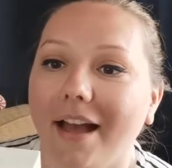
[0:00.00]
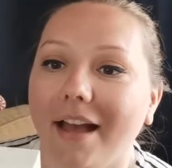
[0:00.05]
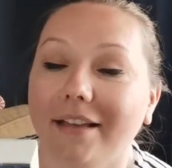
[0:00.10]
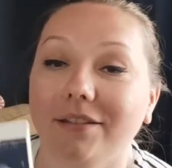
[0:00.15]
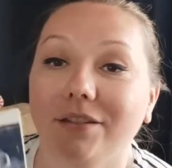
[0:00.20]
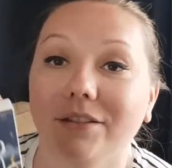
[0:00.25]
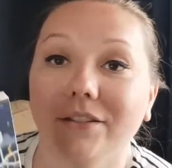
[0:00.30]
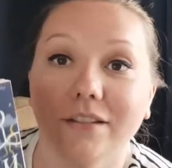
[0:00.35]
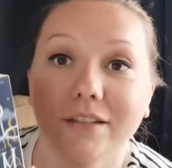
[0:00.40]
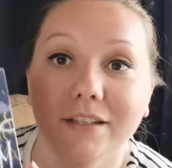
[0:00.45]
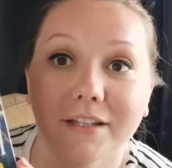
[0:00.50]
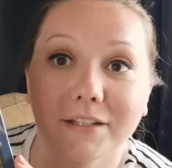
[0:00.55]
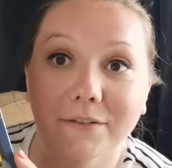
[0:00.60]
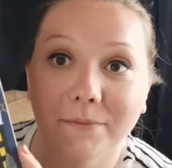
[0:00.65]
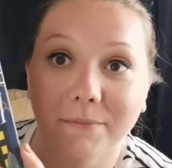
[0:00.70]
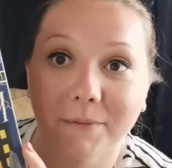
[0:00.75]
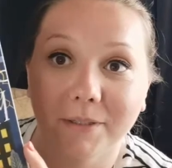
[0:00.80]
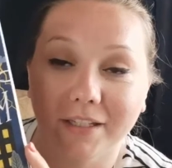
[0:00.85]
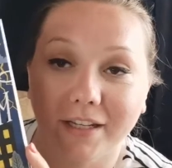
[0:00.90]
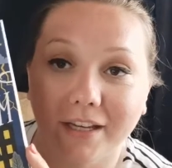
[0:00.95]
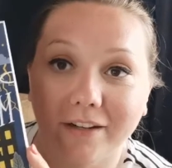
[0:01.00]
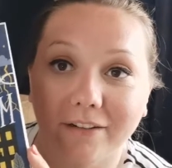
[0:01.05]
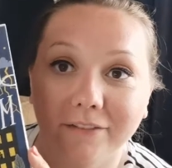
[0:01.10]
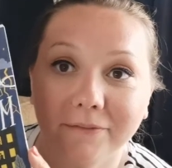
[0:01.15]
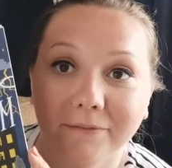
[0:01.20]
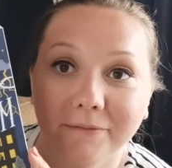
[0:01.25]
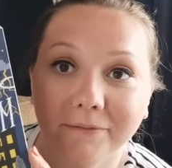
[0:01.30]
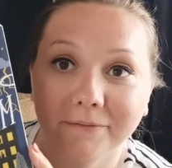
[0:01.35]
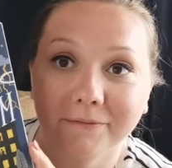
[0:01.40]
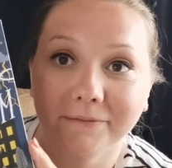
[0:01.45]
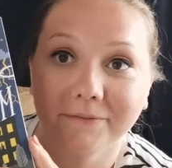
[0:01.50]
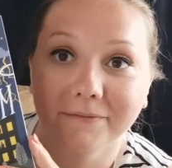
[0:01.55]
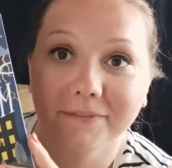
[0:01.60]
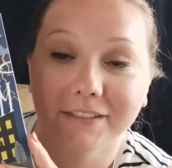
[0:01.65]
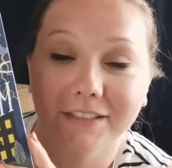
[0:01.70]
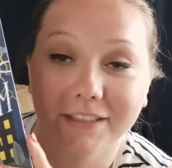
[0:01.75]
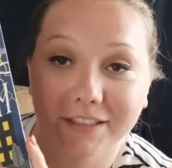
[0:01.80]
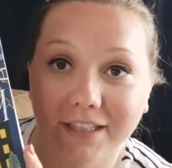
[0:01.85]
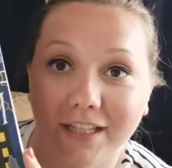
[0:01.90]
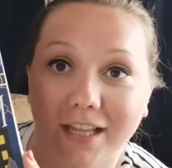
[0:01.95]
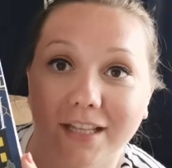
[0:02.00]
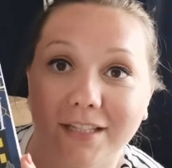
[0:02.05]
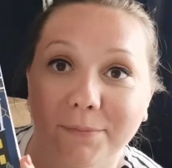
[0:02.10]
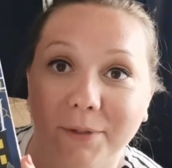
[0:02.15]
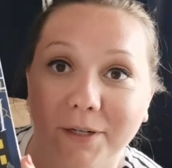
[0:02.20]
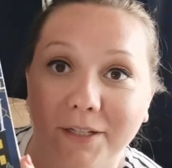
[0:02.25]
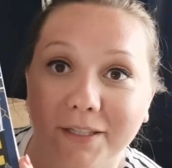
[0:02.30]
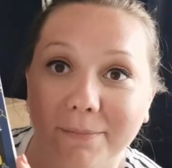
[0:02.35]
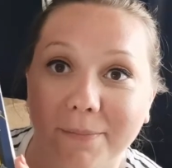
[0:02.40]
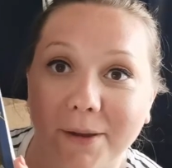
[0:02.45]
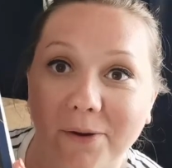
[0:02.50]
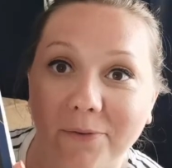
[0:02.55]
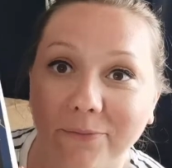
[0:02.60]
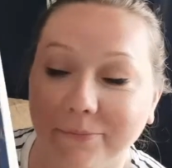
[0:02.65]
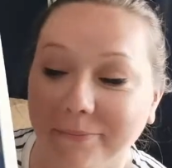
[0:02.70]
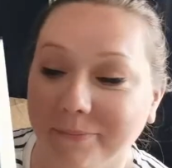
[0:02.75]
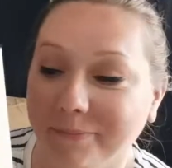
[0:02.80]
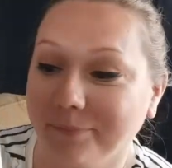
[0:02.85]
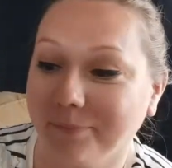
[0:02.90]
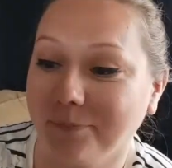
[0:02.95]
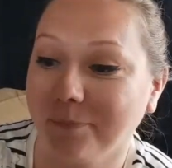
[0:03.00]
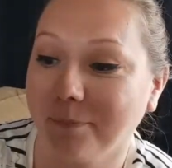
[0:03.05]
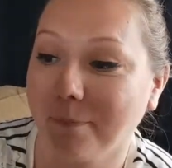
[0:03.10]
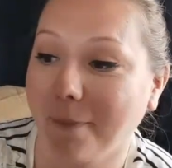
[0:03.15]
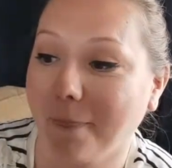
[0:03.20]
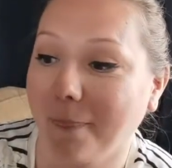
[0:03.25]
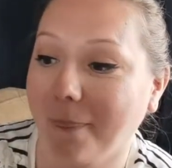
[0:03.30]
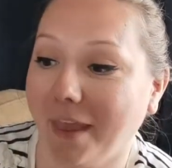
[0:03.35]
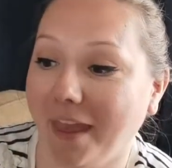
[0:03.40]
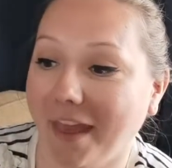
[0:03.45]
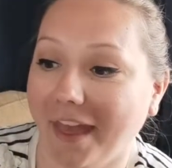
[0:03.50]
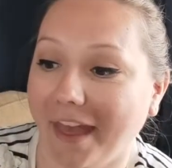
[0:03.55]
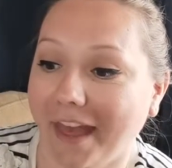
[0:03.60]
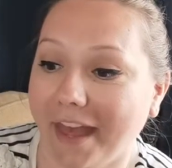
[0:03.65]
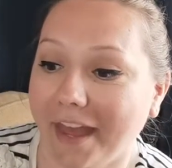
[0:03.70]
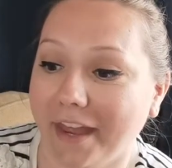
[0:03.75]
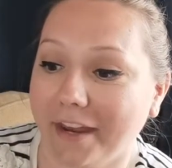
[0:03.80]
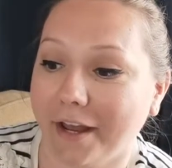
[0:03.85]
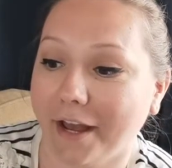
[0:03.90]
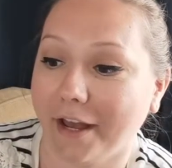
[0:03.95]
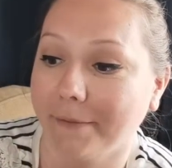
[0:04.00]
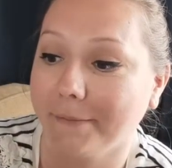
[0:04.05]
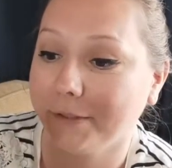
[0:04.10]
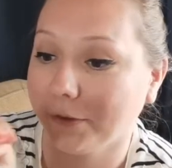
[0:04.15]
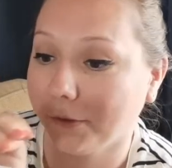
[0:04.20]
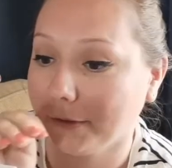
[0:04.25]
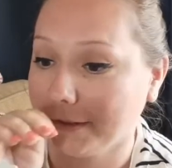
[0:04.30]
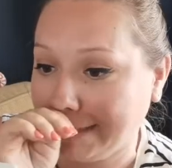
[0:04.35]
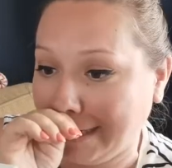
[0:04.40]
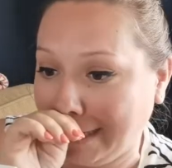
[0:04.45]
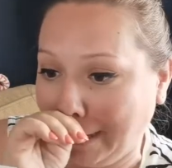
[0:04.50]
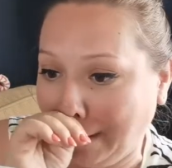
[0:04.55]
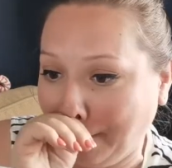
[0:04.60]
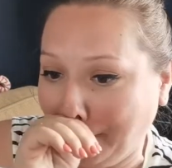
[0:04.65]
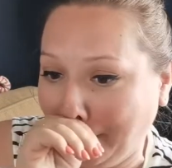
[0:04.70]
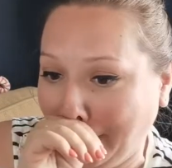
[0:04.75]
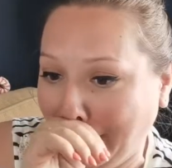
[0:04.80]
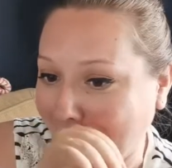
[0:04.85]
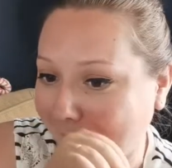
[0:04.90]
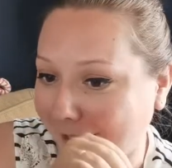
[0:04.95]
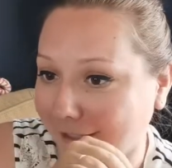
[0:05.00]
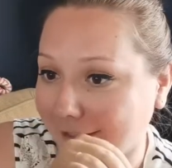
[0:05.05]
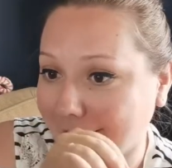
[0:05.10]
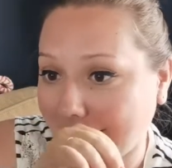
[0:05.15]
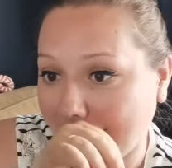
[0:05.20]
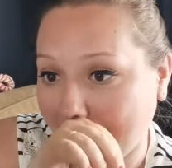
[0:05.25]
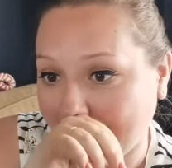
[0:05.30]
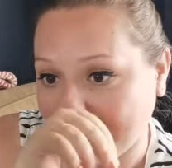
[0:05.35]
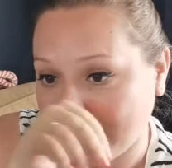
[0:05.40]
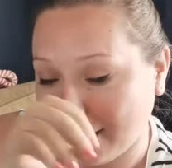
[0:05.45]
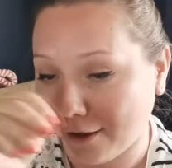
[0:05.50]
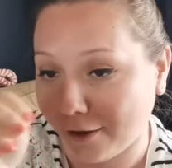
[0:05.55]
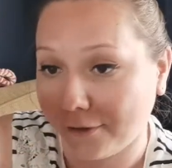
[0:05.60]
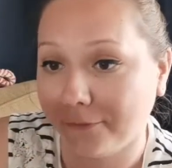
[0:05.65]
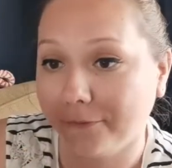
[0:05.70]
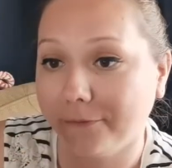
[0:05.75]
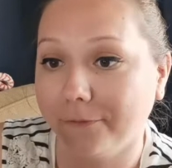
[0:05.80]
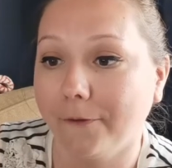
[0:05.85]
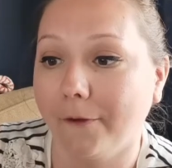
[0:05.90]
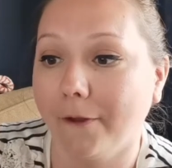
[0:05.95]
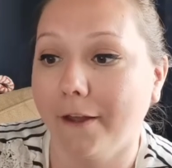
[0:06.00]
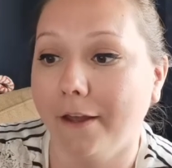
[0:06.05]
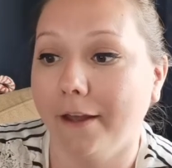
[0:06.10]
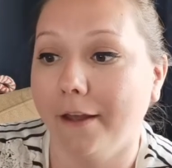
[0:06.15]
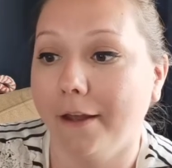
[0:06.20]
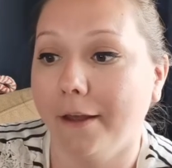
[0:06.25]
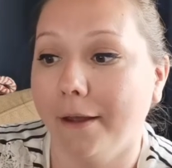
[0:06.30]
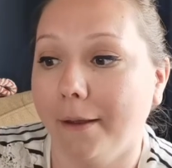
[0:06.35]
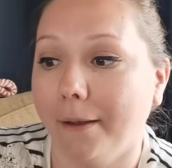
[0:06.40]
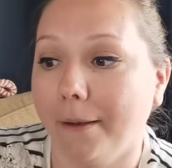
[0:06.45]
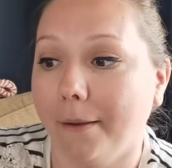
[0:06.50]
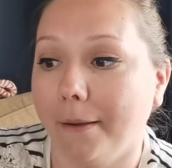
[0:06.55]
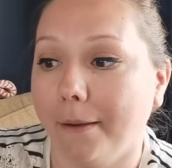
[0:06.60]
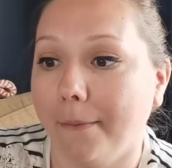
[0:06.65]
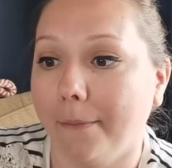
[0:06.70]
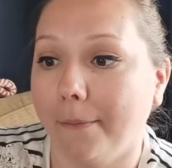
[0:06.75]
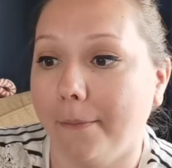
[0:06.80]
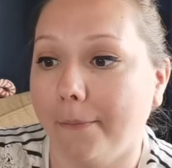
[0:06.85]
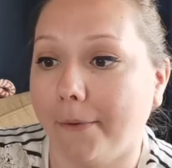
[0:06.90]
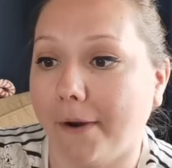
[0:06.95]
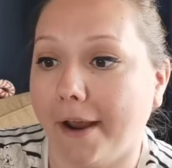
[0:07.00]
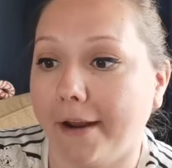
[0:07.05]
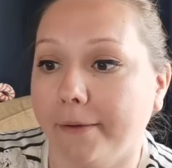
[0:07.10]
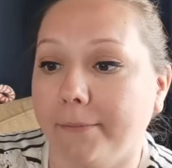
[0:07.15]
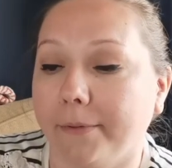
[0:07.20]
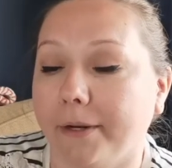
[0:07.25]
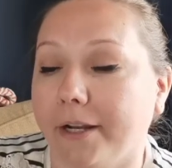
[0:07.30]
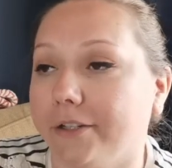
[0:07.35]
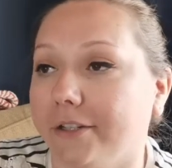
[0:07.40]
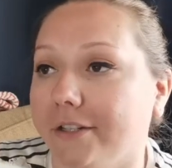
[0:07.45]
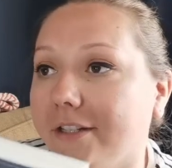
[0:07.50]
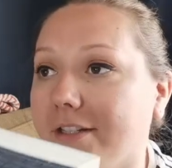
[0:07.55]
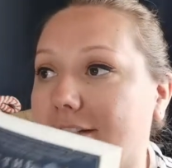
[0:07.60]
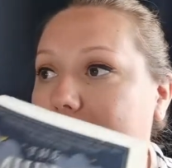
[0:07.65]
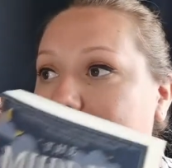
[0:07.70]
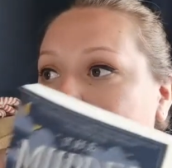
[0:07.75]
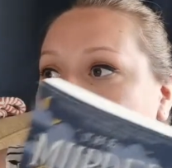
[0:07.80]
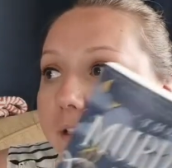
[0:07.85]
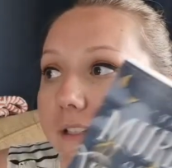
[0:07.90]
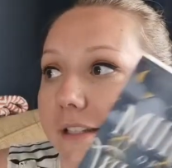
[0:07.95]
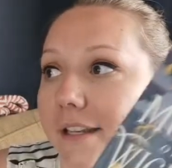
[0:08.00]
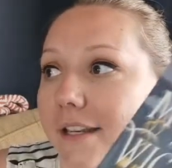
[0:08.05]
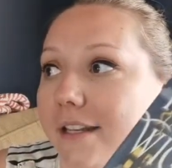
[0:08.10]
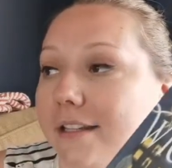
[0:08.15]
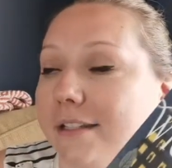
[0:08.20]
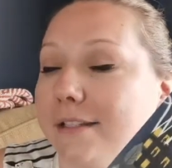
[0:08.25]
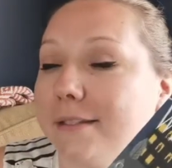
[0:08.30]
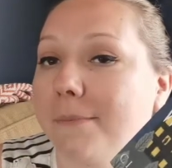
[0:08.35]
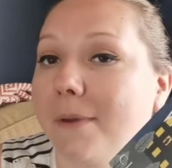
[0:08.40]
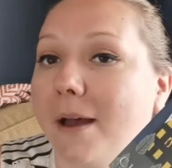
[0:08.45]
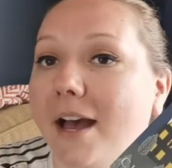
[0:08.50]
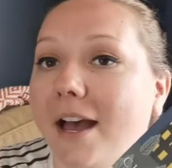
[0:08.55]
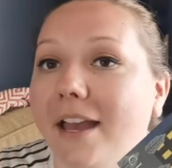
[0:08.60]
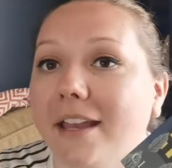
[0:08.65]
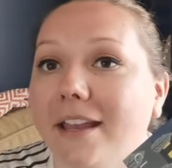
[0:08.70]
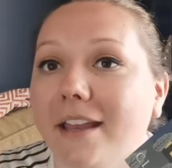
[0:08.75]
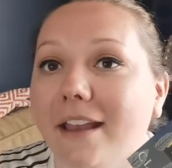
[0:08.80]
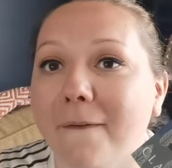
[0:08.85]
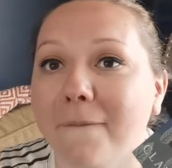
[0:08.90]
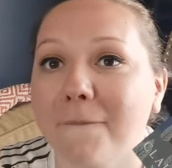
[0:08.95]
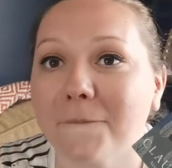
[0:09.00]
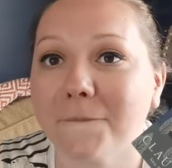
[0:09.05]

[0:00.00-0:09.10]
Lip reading: as you can guess from the title, that's what it's about. And I'm so excited because I love Pride and Prejudice. It is my